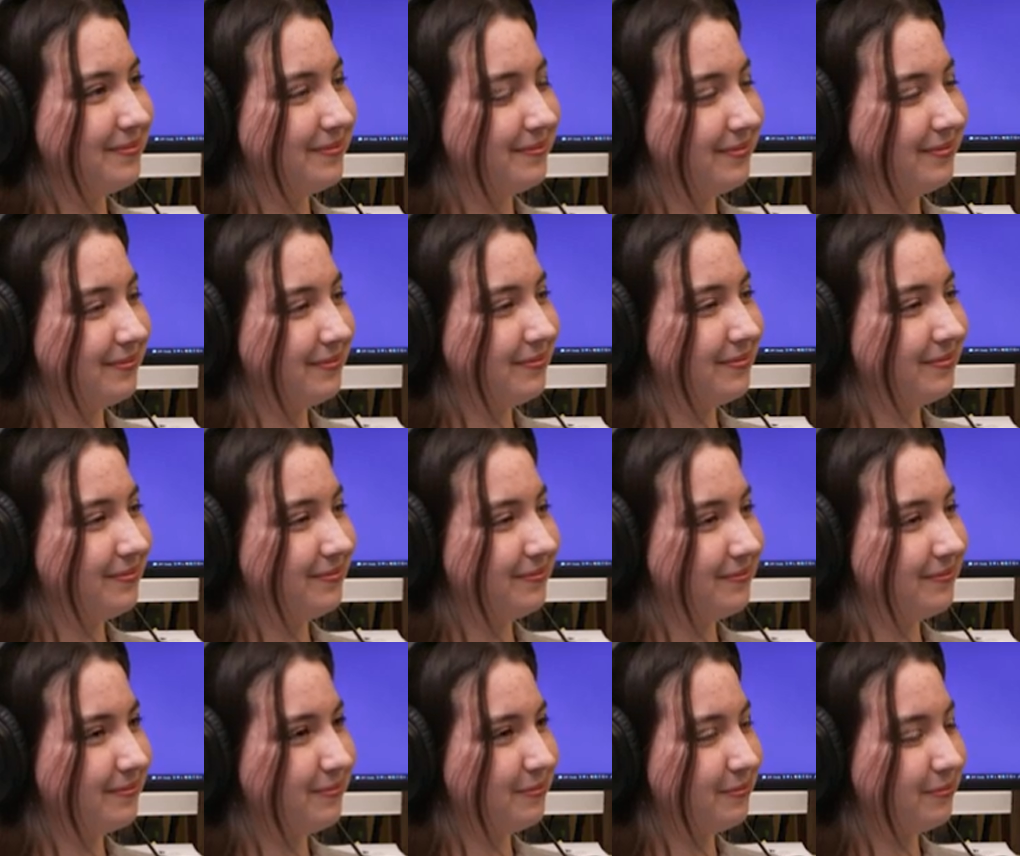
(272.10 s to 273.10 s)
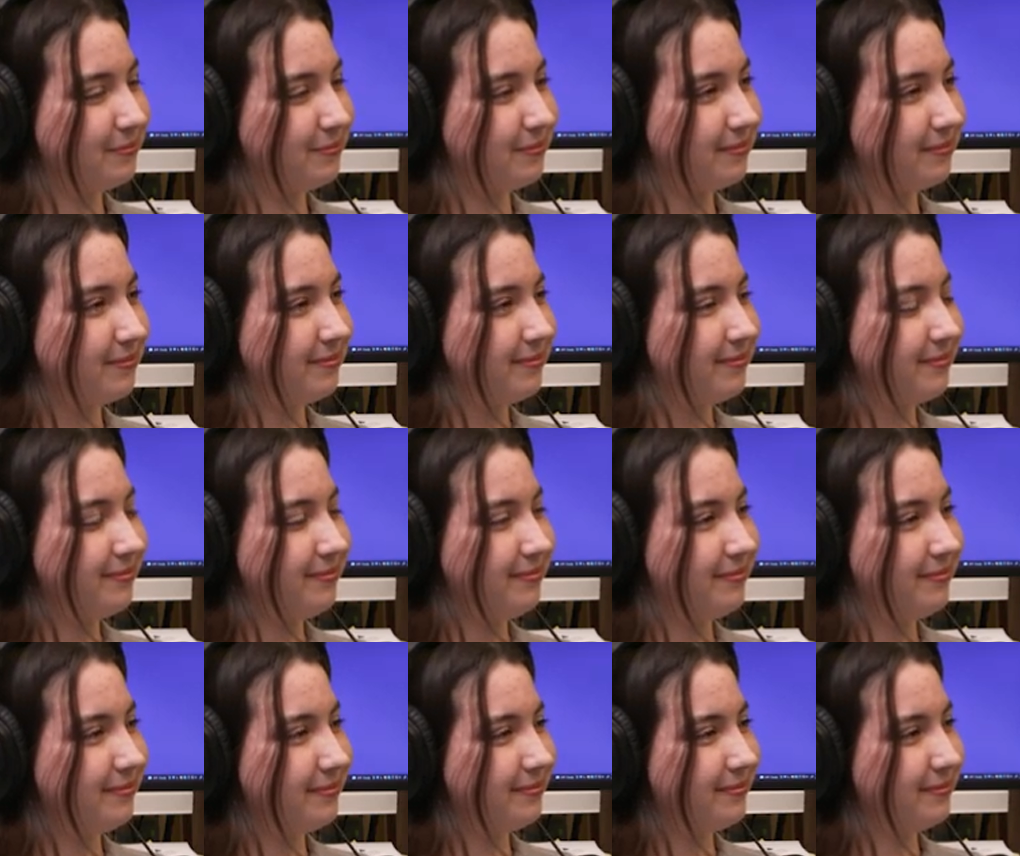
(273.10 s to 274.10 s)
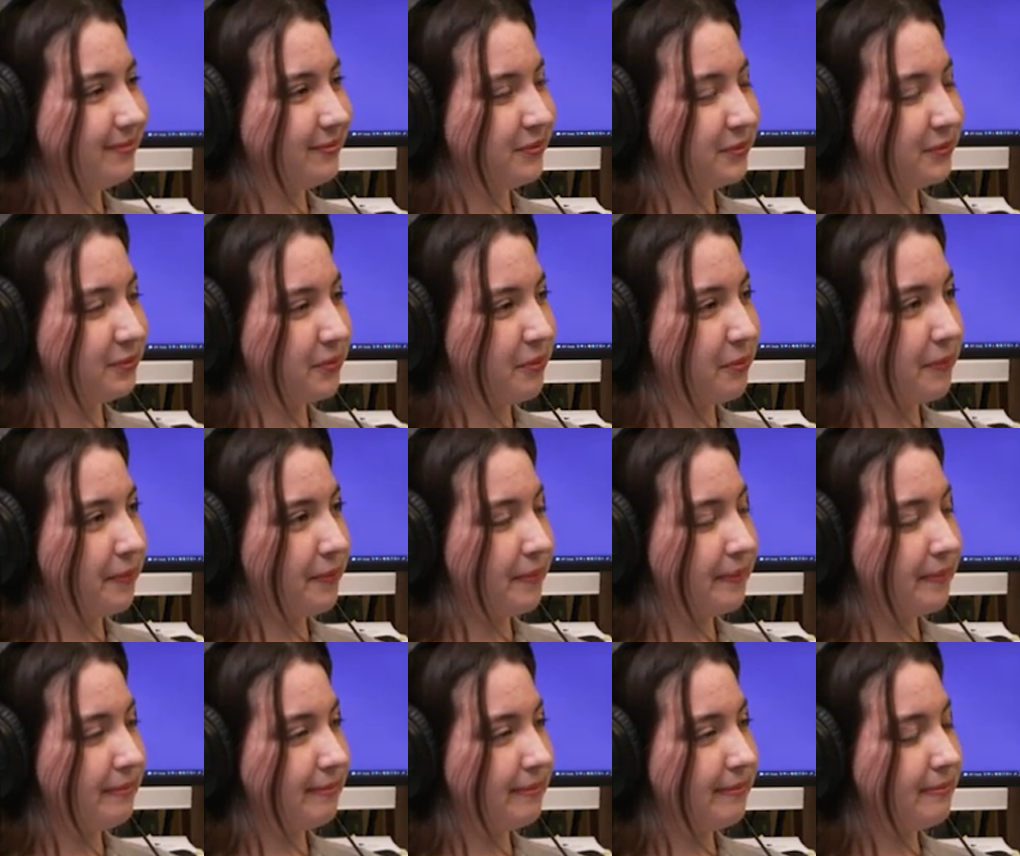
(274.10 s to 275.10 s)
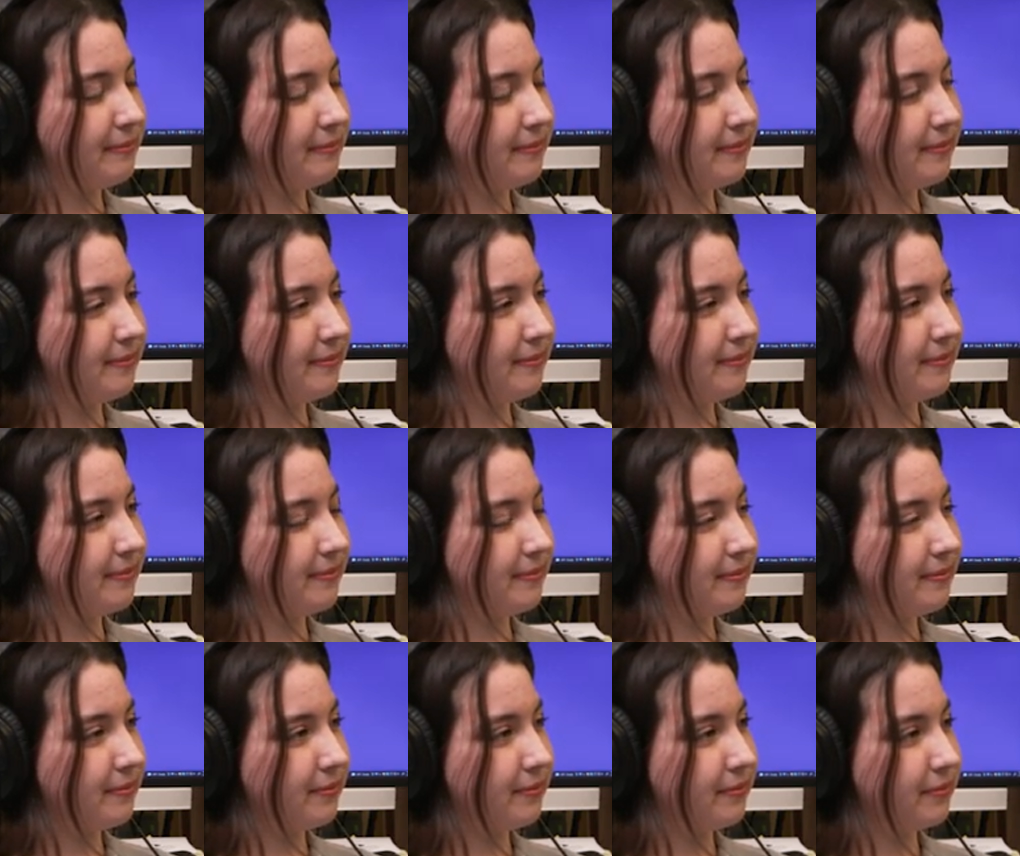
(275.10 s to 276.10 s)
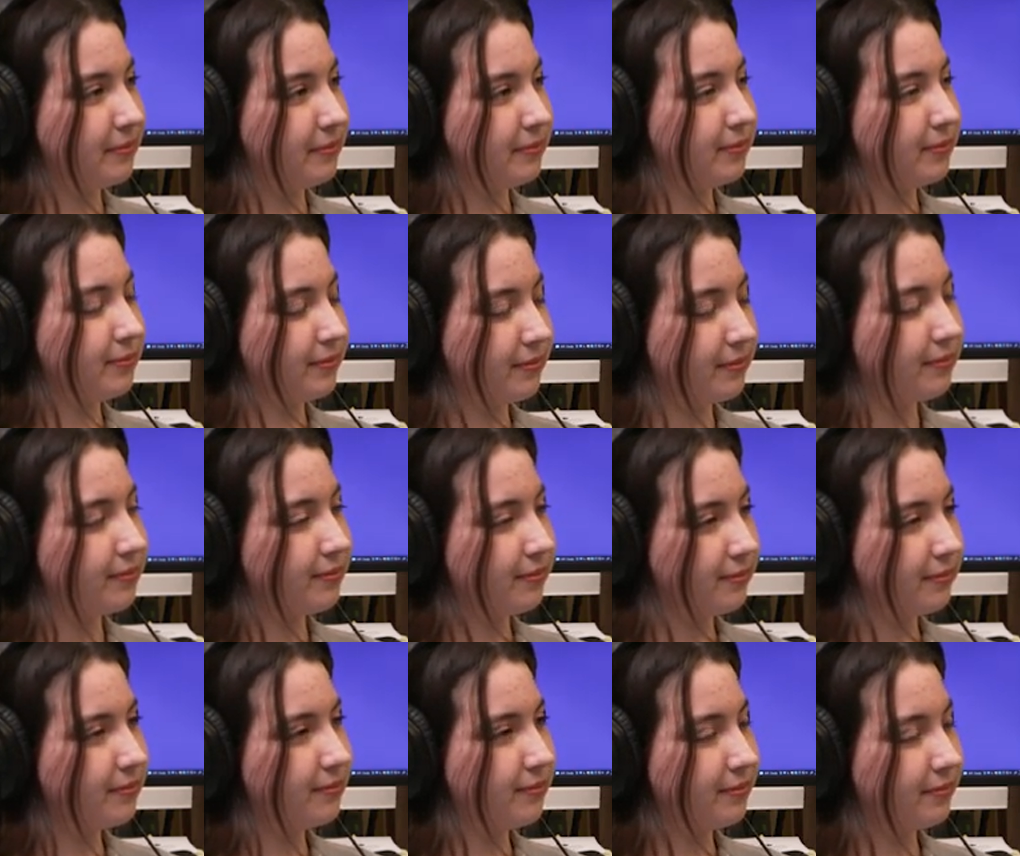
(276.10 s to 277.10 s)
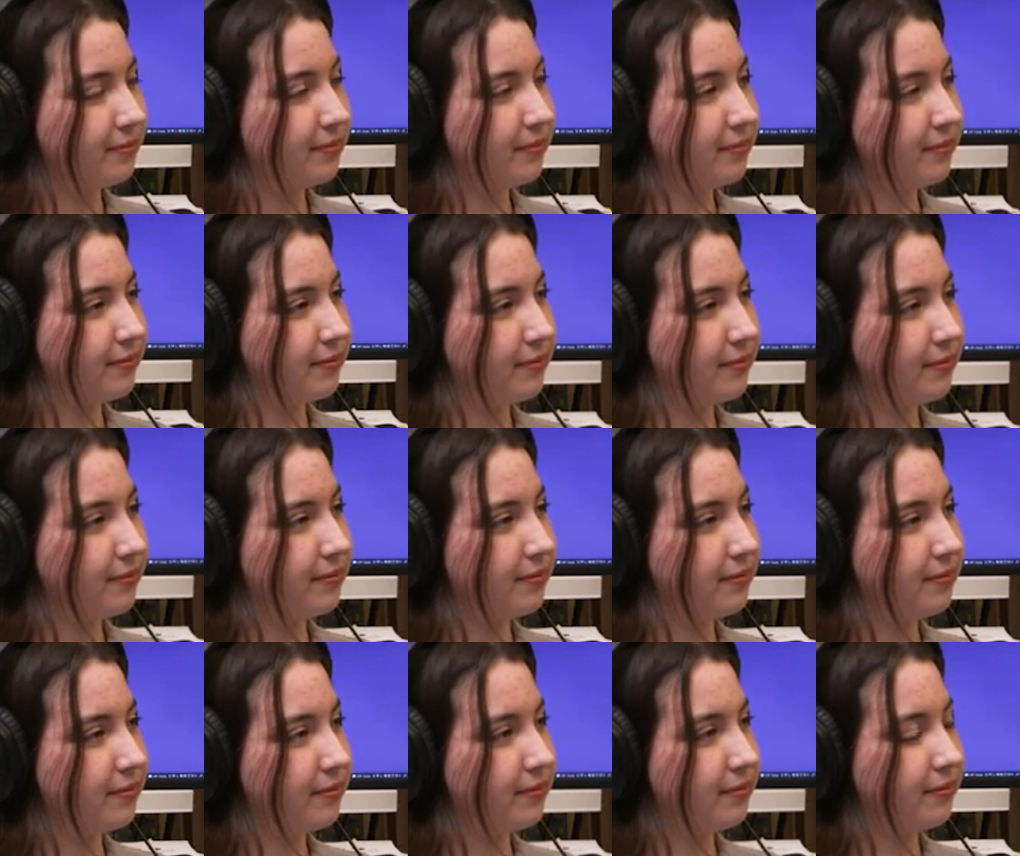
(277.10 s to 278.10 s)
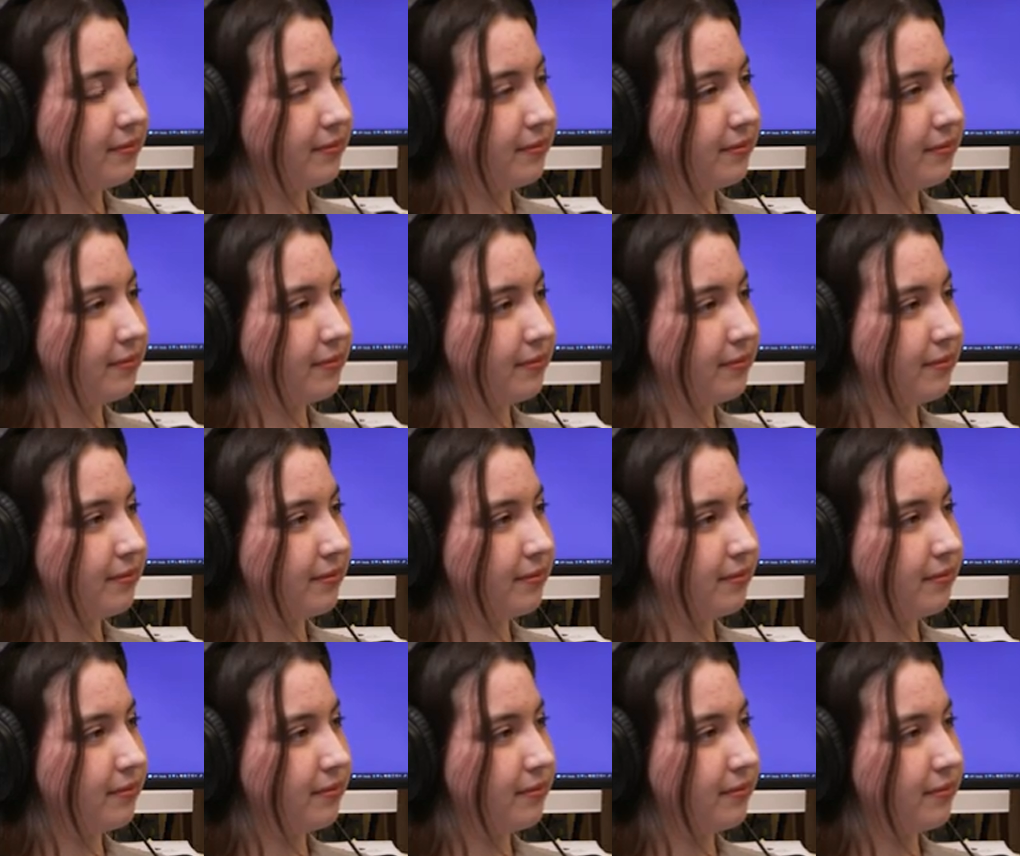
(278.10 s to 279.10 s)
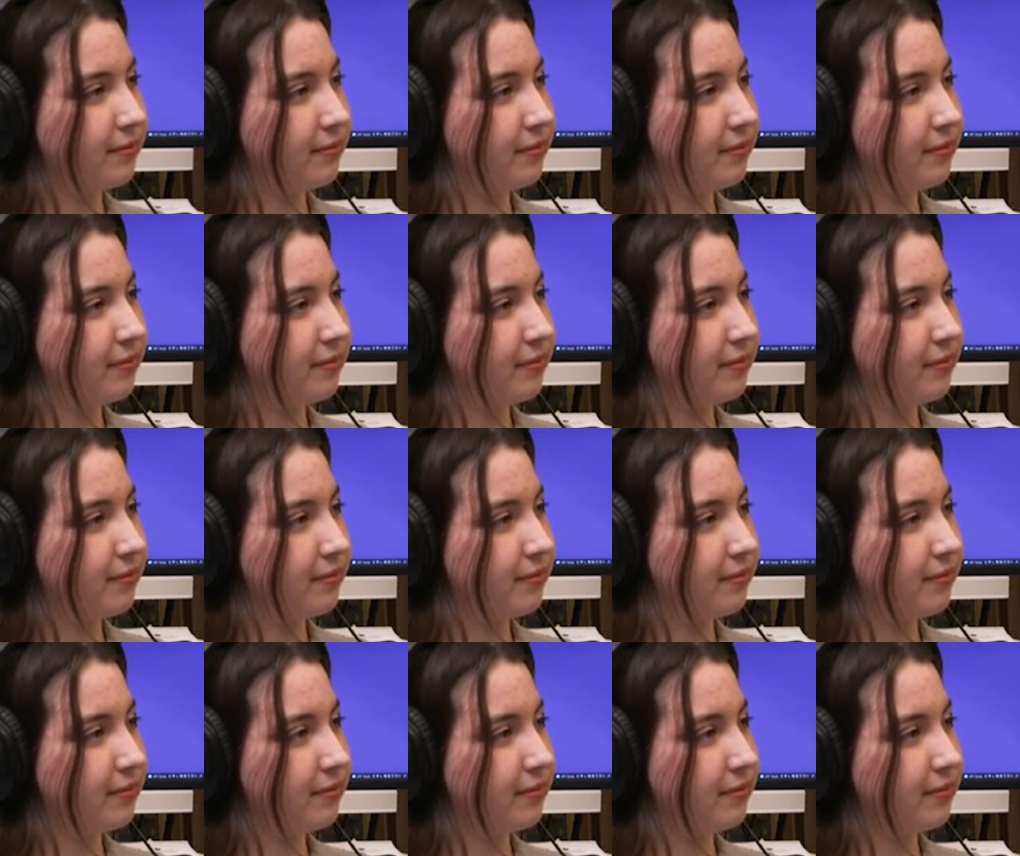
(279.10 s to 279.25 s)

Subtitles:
(silent)